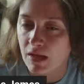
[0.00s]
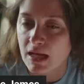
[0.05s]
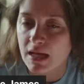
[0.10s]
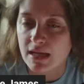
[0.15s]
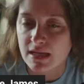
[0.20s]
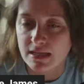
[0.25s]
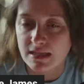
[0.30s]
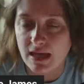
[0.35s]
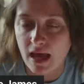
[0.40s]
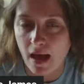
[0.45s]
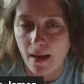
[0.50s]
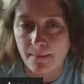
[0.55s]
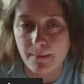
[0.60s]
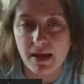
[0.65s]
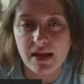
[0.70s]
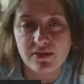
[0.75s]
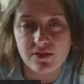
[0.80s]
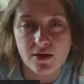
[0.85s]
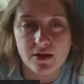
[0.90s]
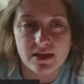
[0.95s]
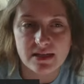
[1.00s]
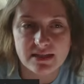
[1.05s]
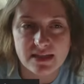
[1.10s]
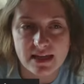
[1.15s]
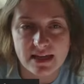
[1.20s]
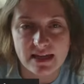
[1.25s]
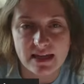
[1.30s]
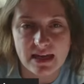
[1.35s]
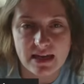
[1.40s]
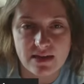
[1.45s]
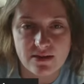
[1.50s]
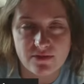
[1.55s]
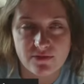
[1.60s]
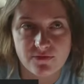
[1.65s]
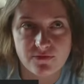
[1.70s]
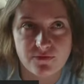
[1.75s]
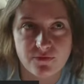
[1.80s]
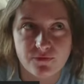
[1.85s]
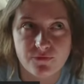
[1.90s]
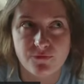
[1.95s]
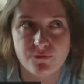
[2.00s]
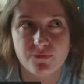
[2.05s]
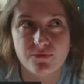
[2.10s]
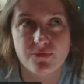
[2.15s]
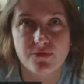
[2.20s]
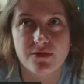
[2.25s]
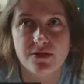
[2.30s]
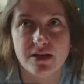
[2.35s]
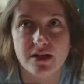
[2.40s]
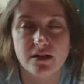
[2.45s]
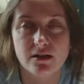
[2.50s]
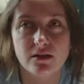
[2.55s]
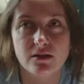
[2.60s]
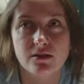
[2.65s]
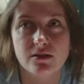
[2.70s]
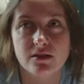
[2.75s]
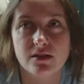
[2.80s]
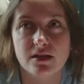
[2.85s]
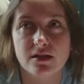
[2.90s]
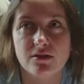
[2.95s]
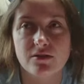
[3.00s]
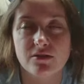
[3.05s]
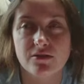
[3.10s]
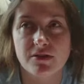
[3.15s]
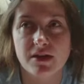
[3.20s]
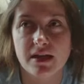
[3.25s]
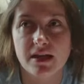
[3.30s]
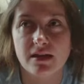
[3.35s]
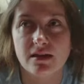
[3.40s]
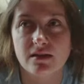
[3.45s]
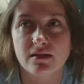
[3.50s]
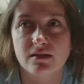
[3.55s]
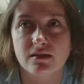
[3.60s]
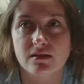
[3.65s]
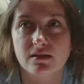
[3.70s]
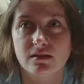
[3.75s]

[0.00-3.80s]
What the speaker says: yeah, my thought is like if their thing.